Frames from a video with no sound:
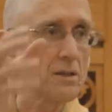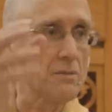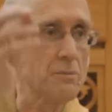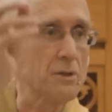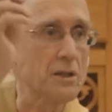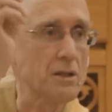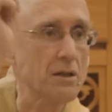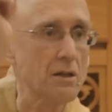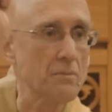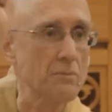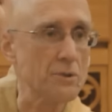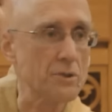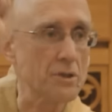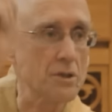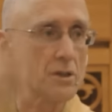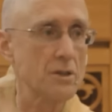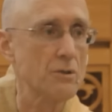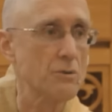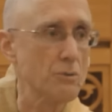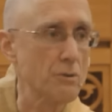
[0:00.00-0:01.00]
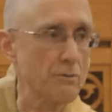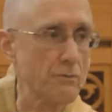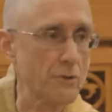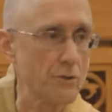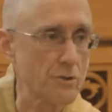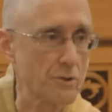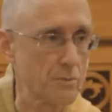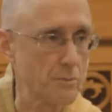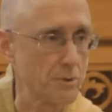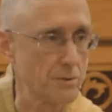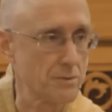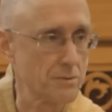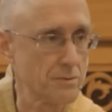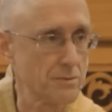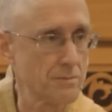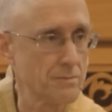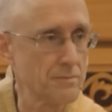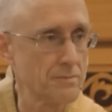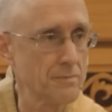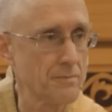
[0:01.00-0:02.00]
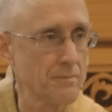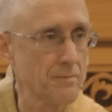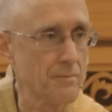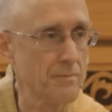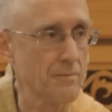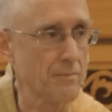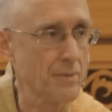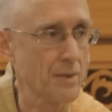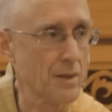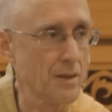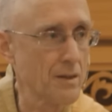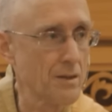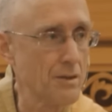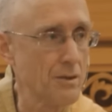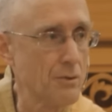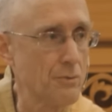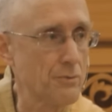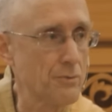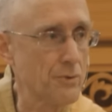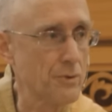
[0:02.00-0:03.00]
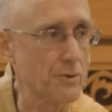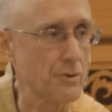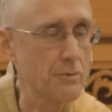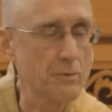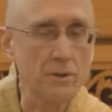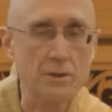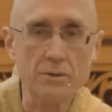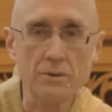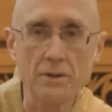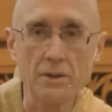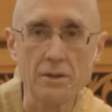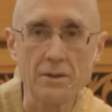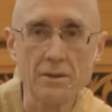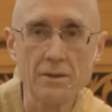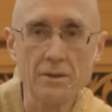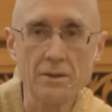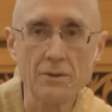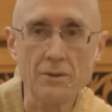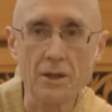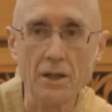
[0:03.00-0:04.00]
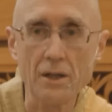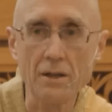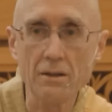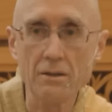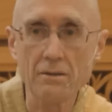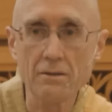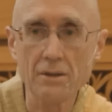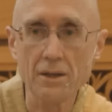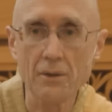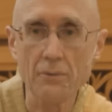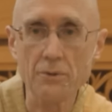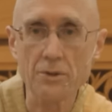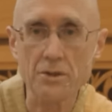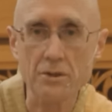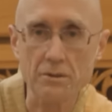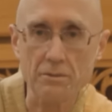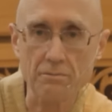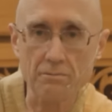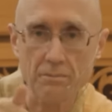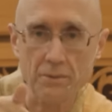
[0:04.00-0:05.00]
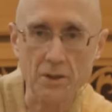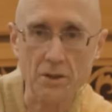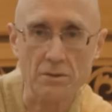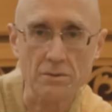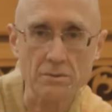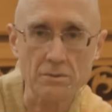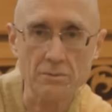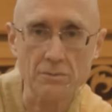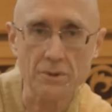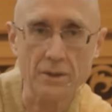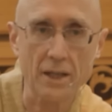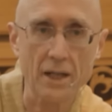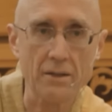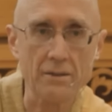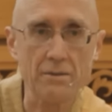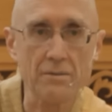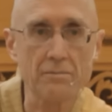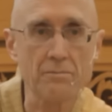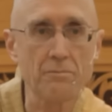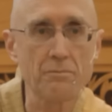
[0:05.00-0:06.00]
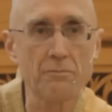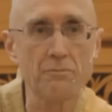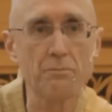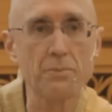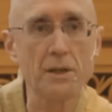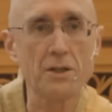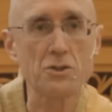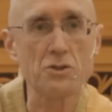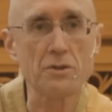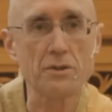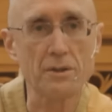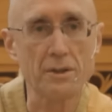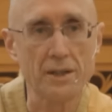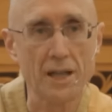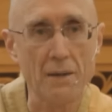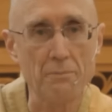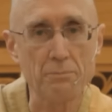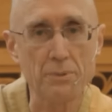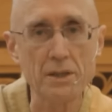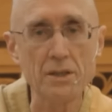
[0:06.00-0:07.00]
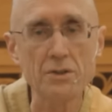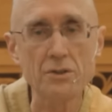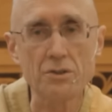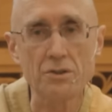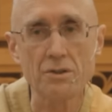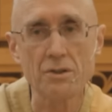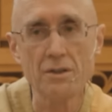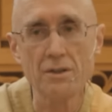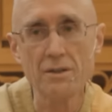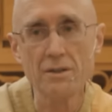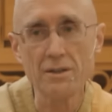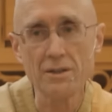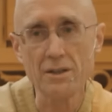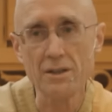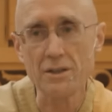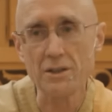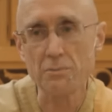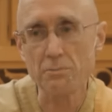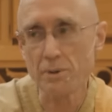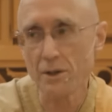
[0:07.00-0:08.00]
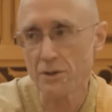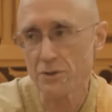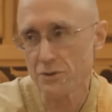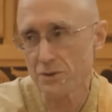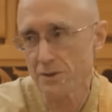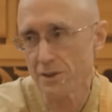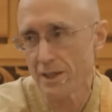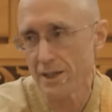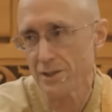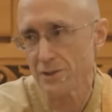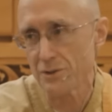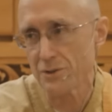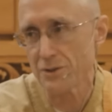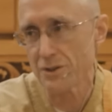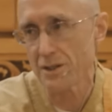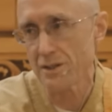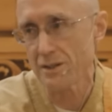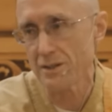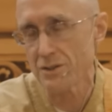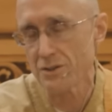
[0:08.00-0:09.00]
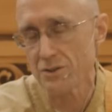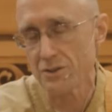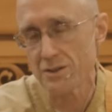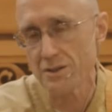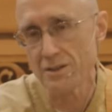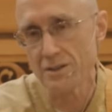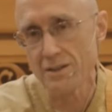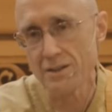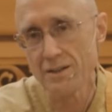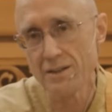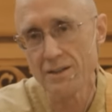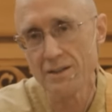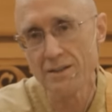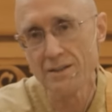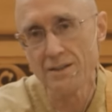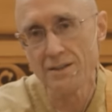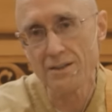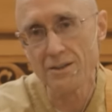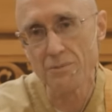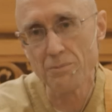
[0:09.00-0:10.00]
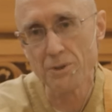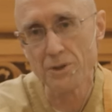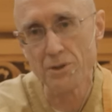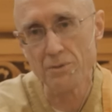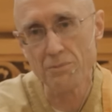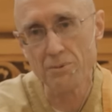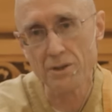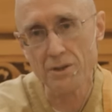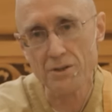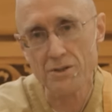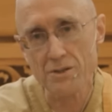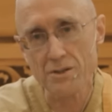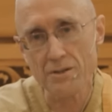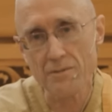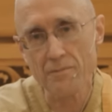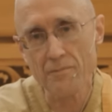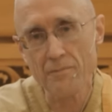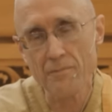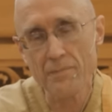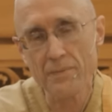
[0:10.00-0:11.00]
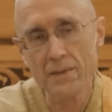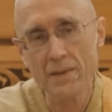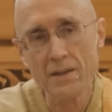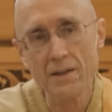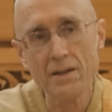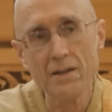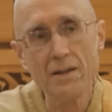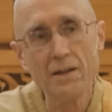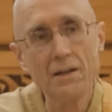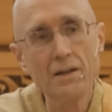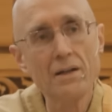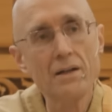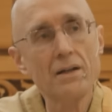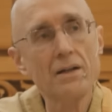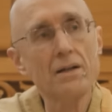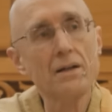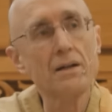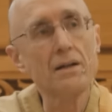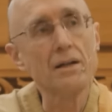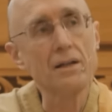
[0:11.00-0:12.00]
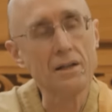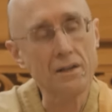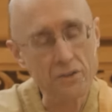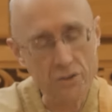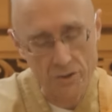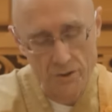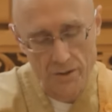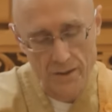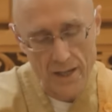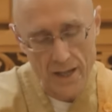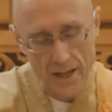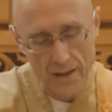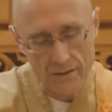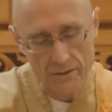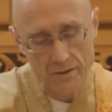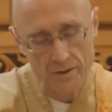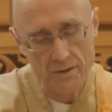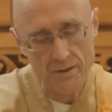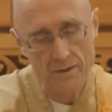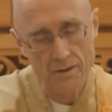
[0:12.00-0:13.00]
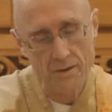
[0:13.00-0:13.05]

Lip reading: becomes irreversible. No further retreat. Okay? That was the, when that picture, when that piece hit the puzzle, I could suddenly see the bigger picture. It's that